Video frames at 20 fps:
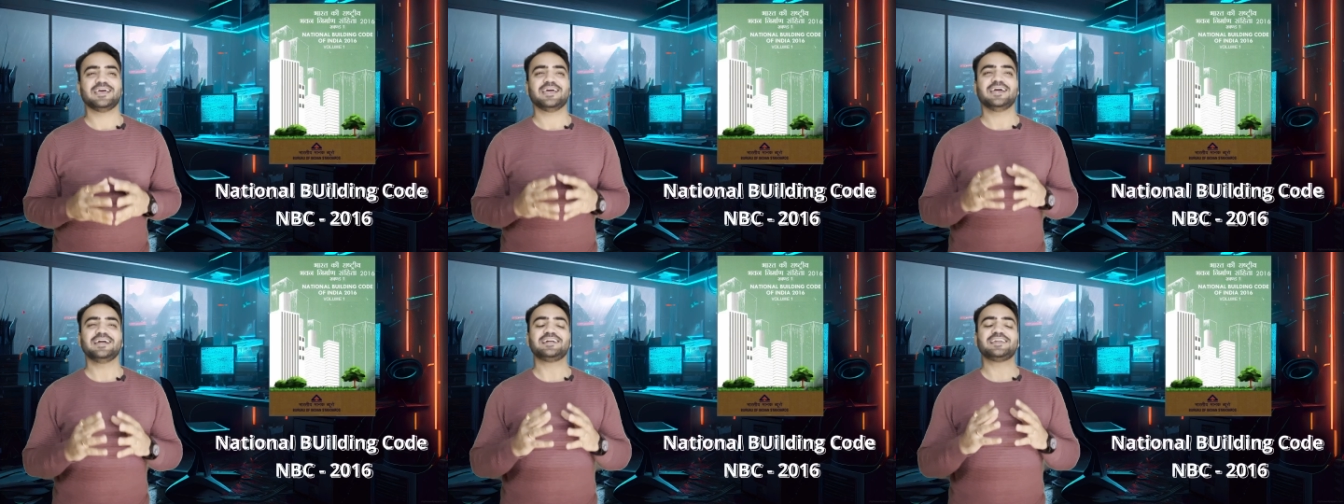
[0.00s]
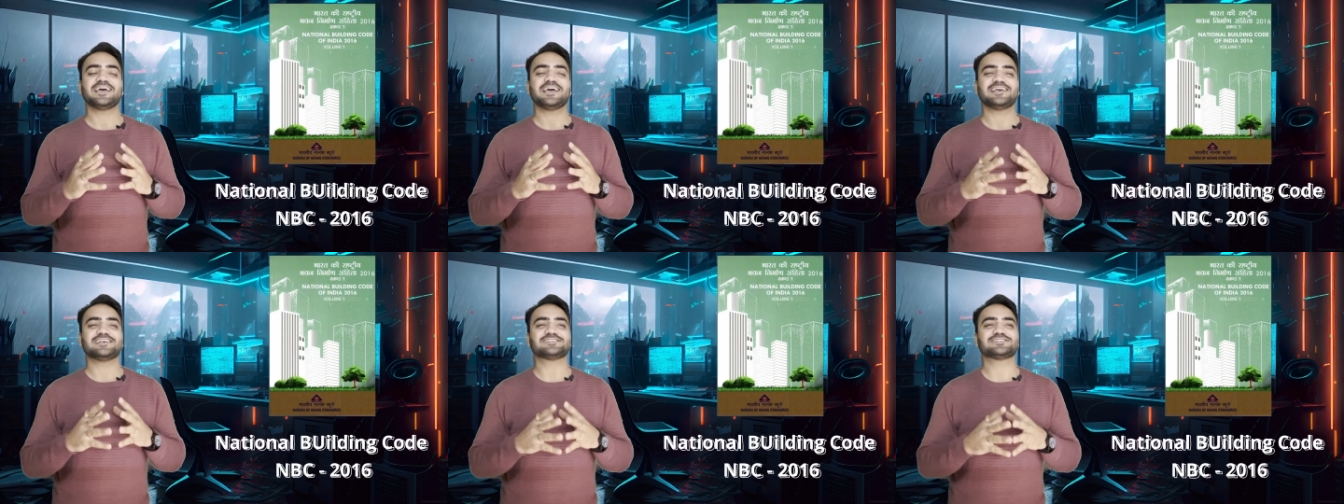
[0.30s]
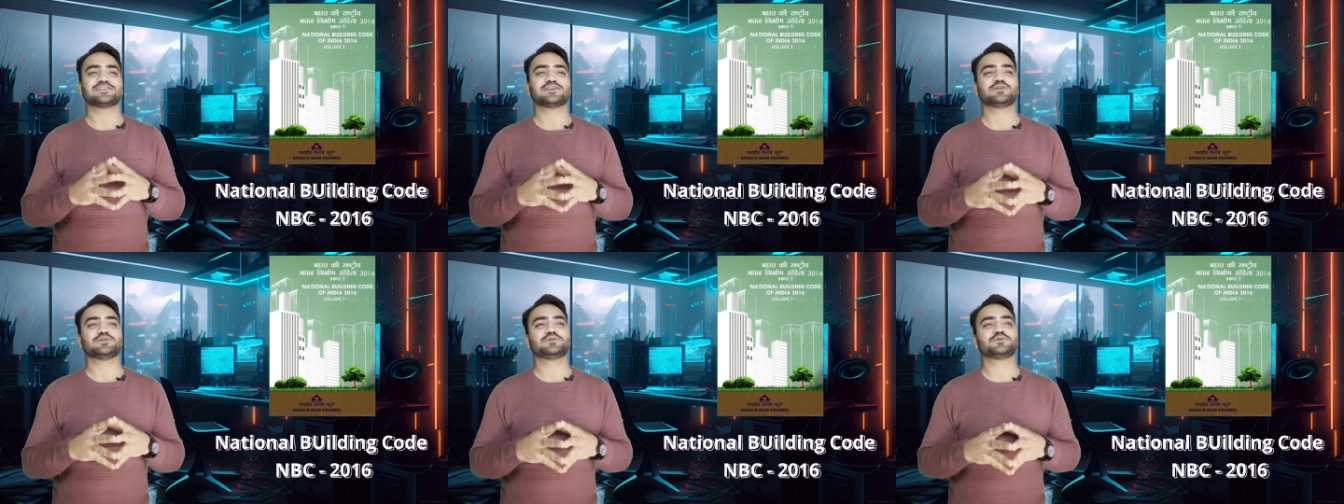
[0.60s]
It has
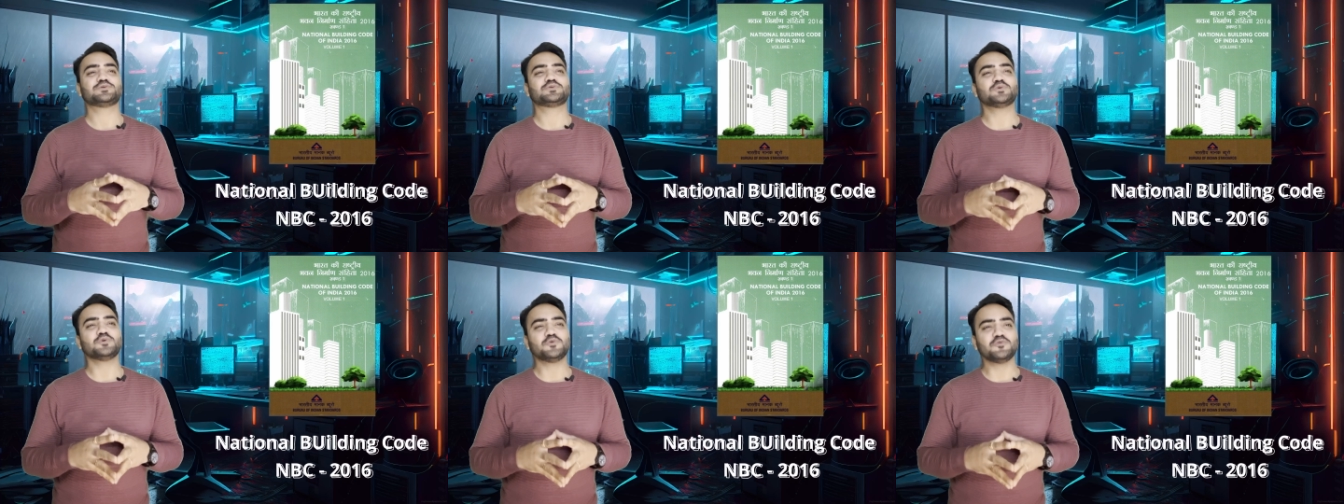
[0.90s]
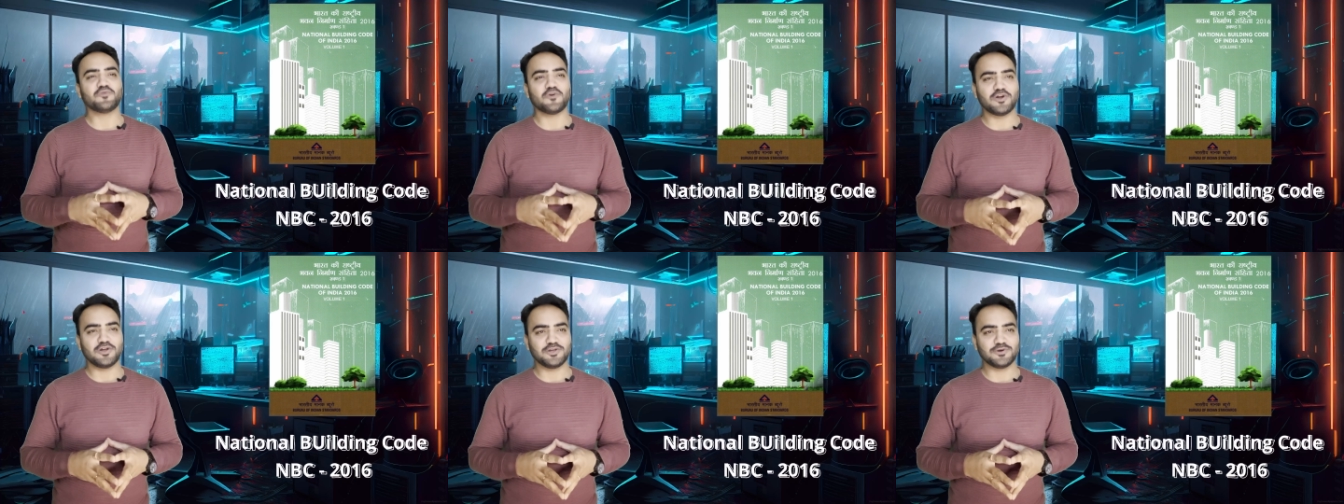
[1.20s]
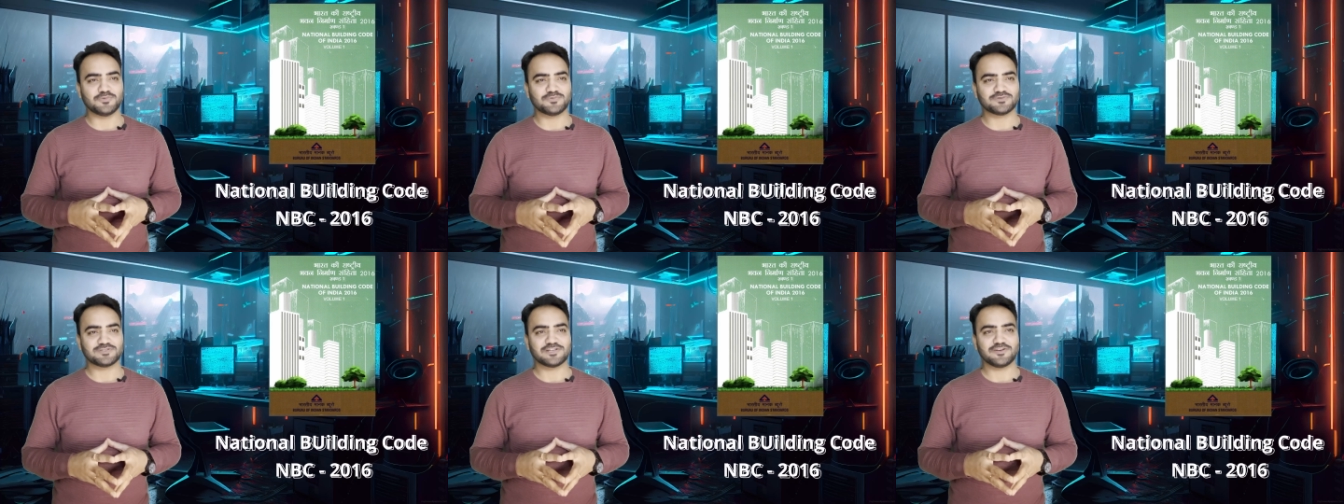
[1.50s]
two
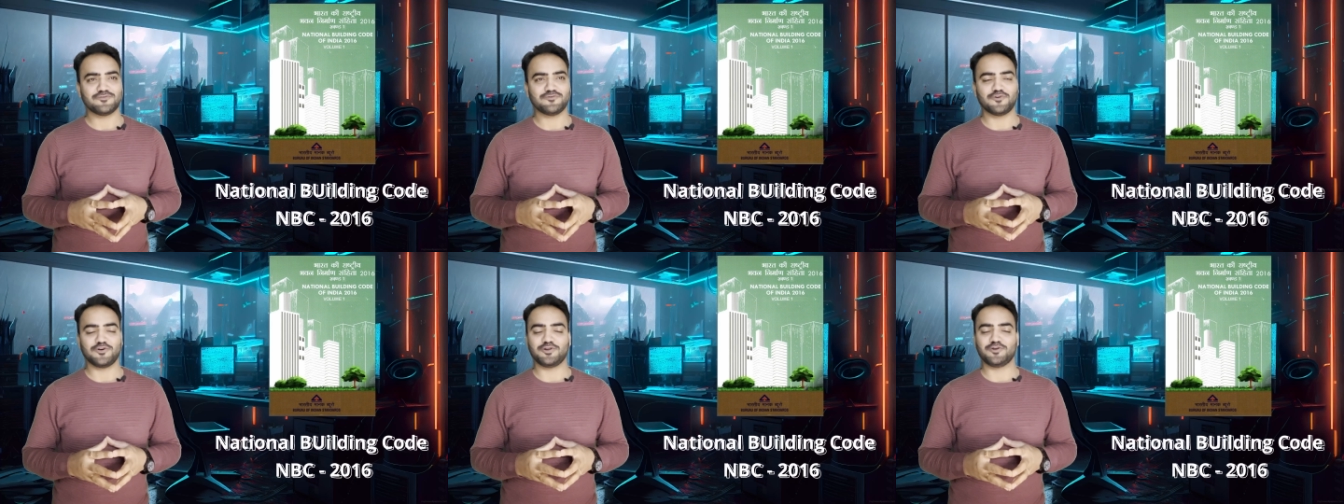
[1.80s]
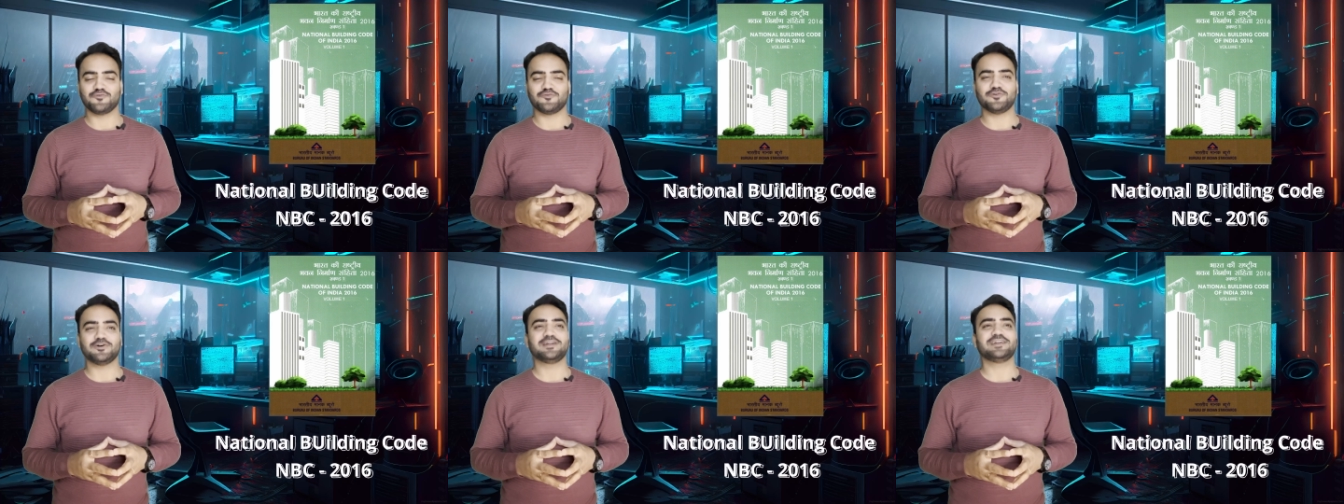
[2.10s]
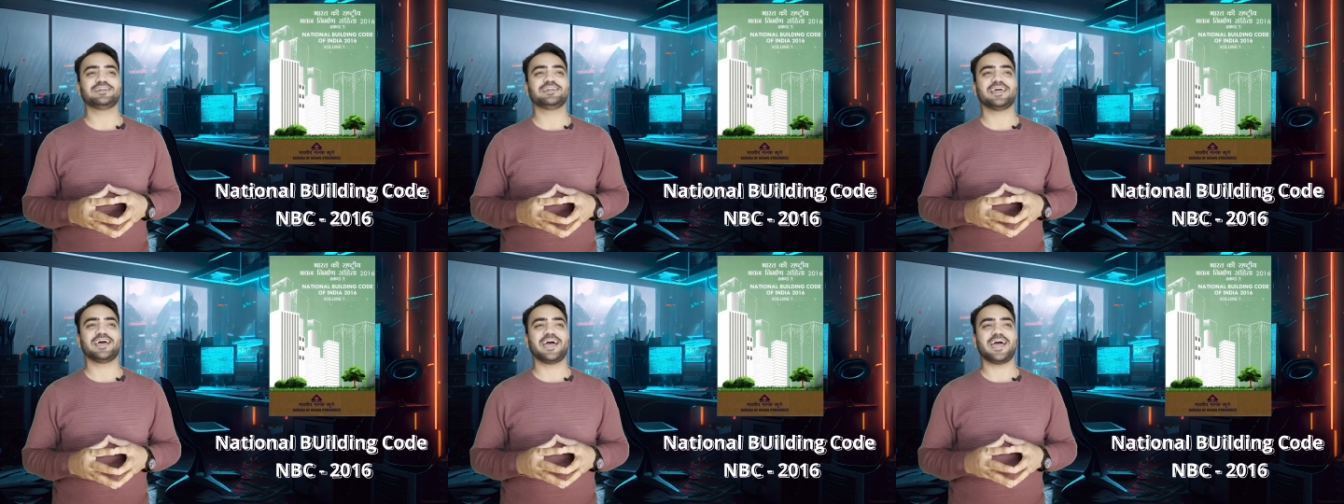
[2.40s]
volumes, volume
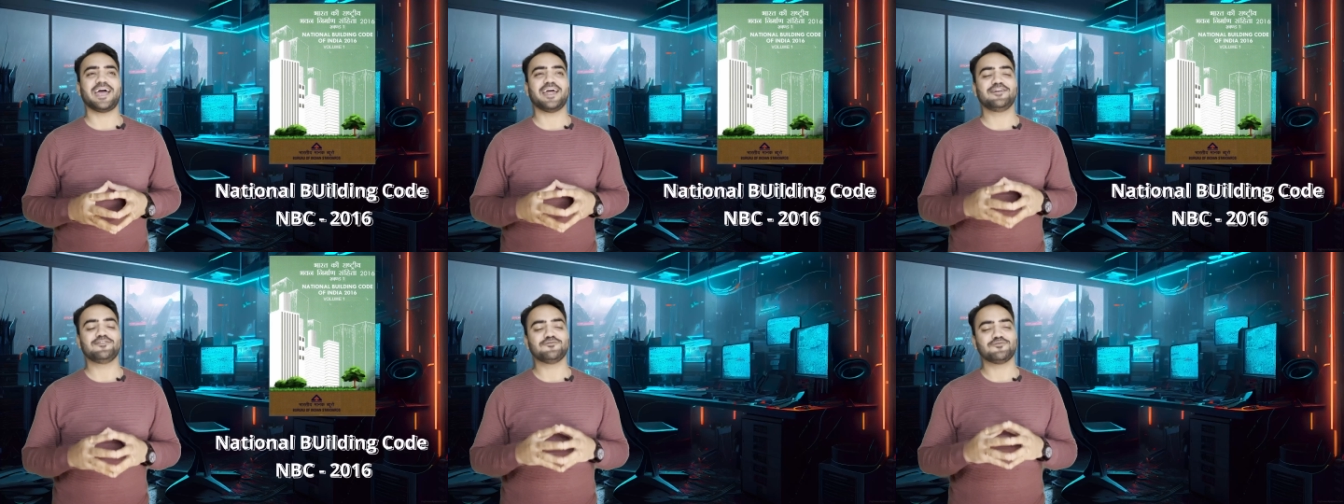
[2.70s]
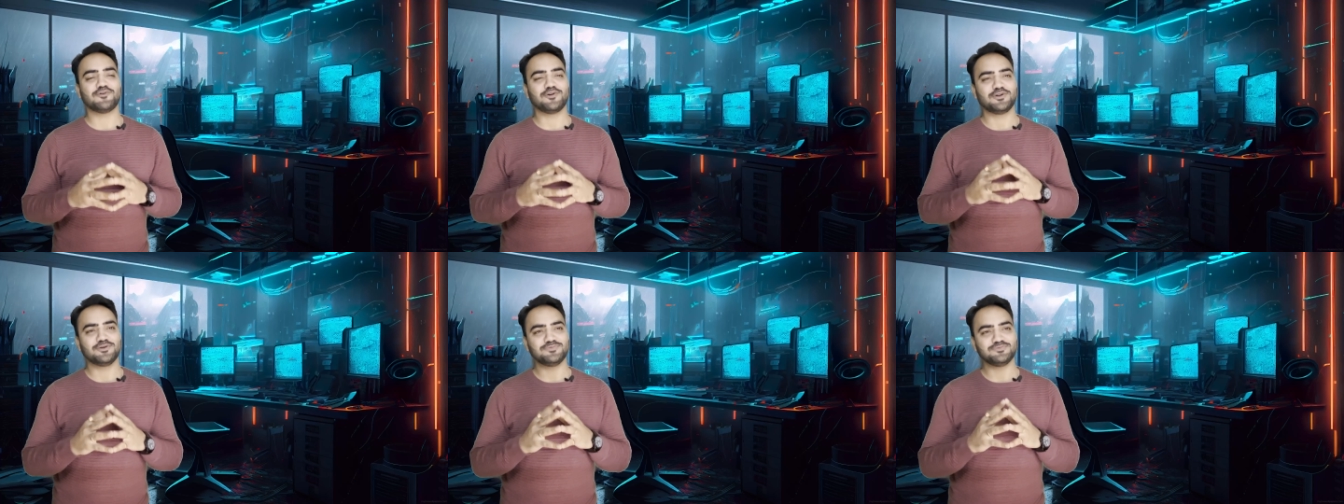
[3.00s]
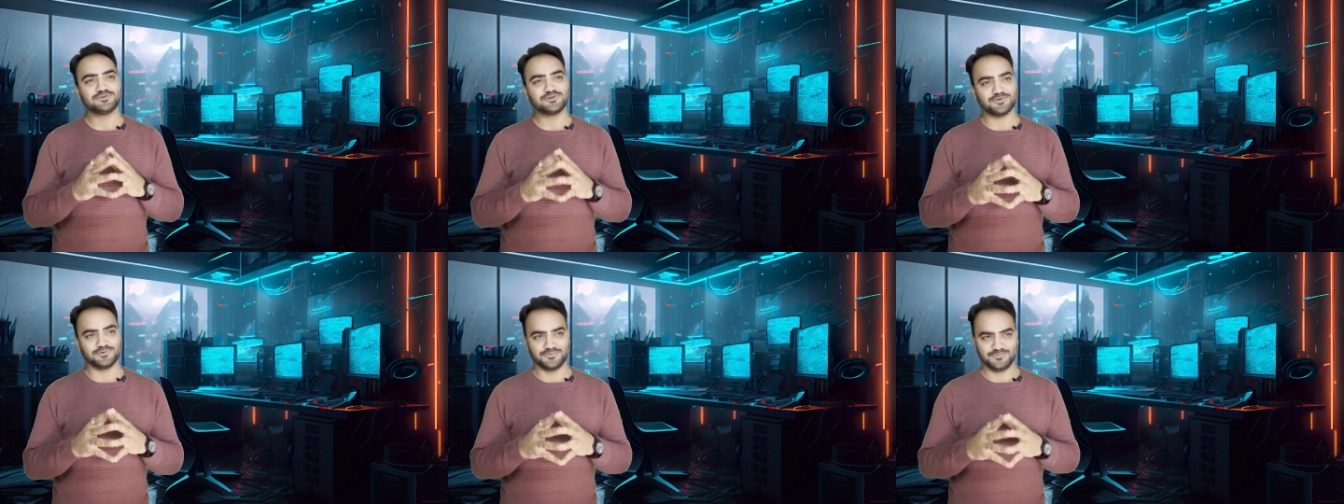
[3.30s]
1 and volume
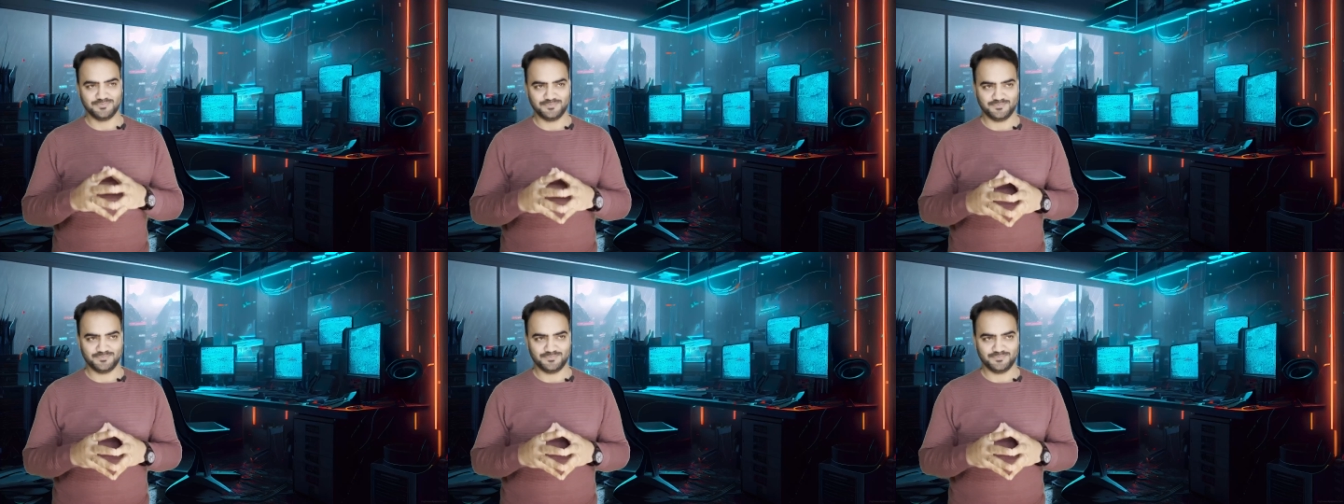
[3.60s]
2.